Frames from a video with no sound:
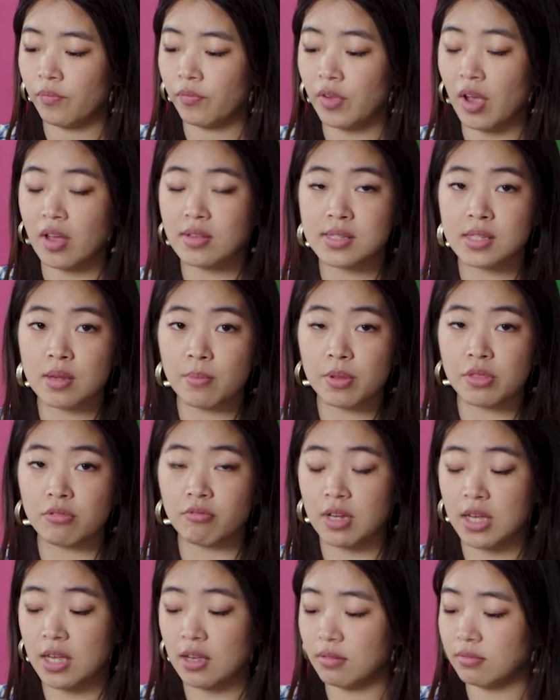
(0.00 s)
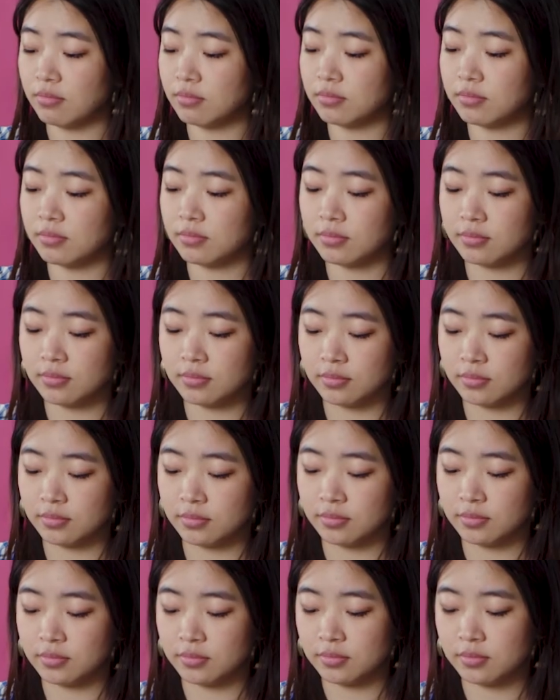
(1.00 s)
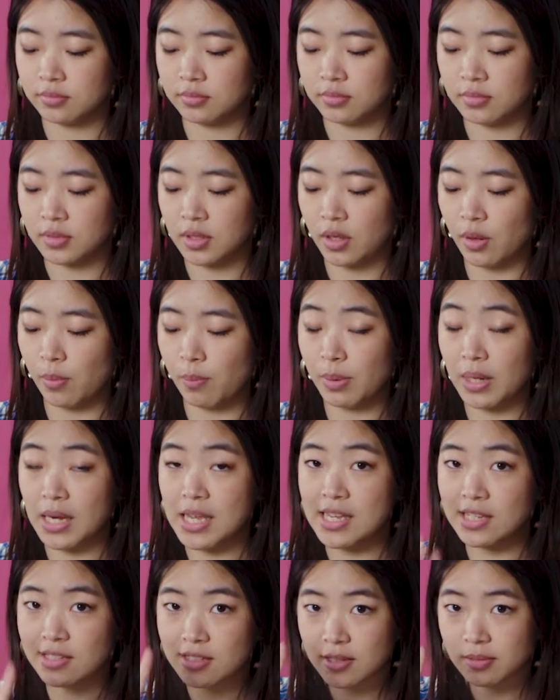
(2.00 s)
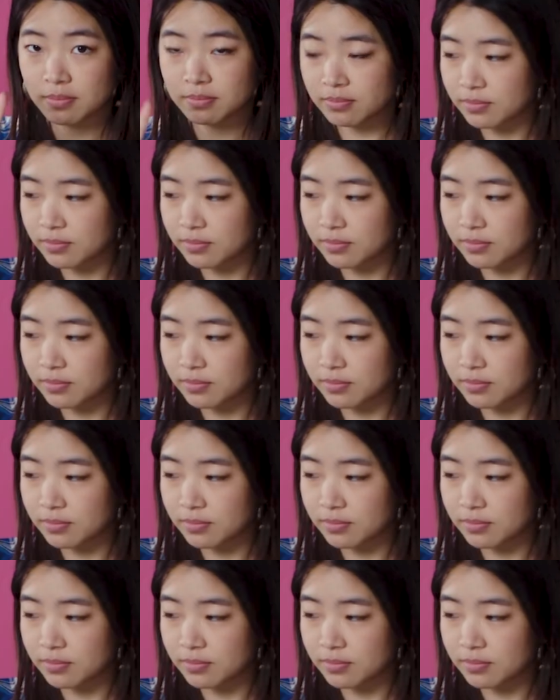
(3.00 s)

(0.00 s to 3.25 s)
Dance number 3, complete.